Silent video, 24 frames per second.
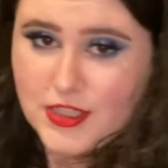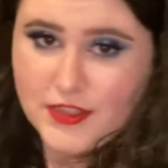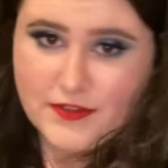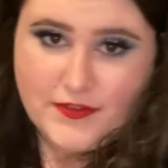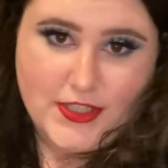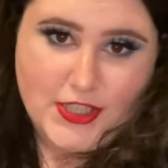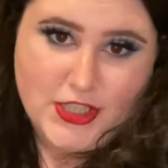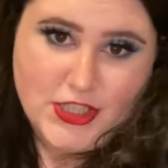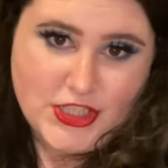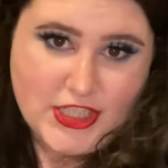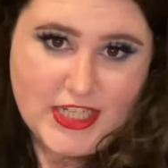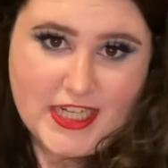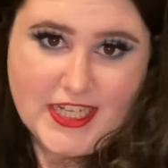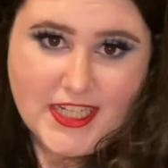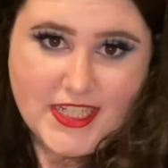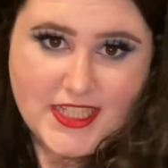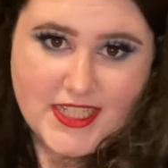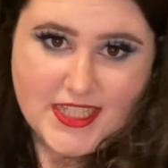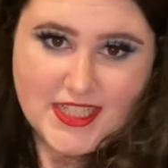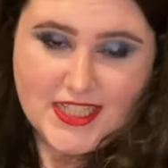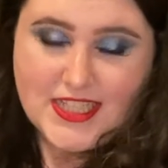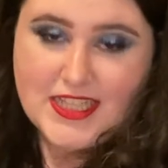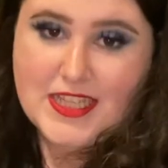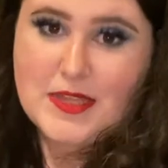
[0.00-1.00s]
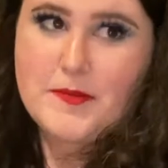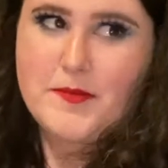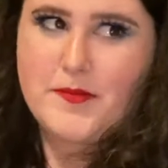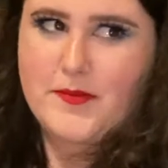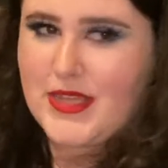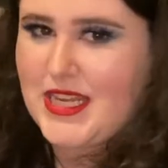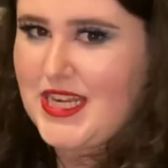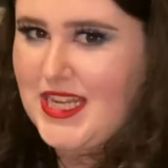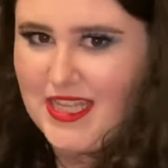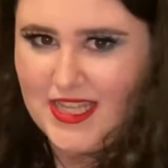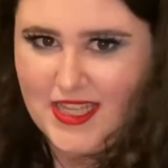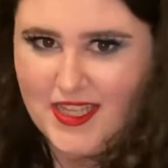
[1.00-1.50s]
version, the
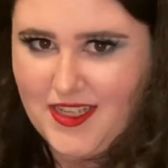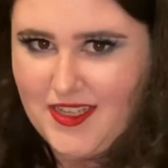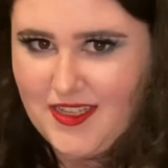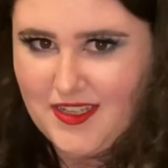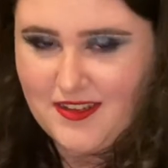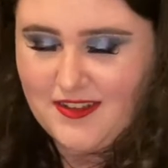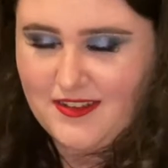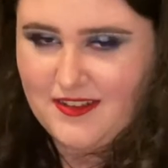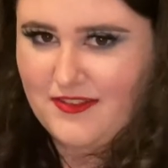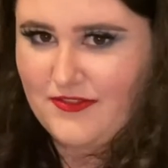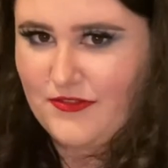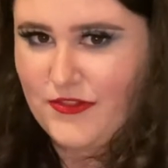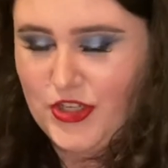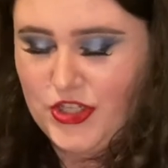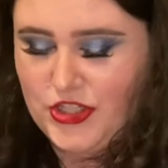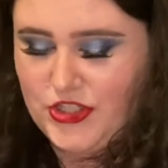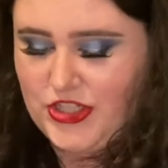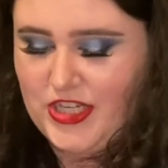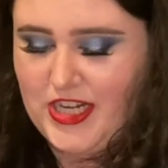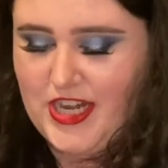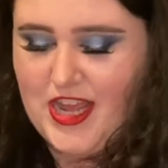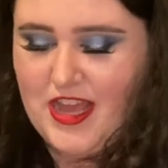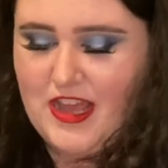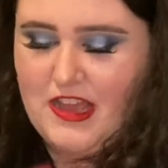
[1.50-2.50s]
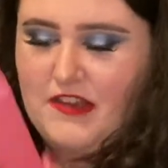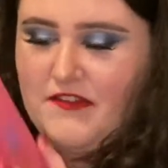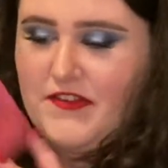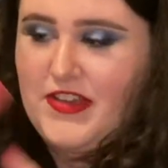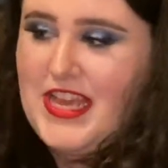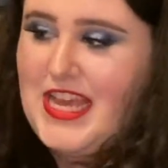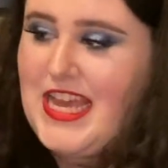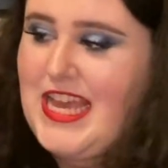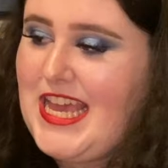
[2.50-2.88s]
mini version of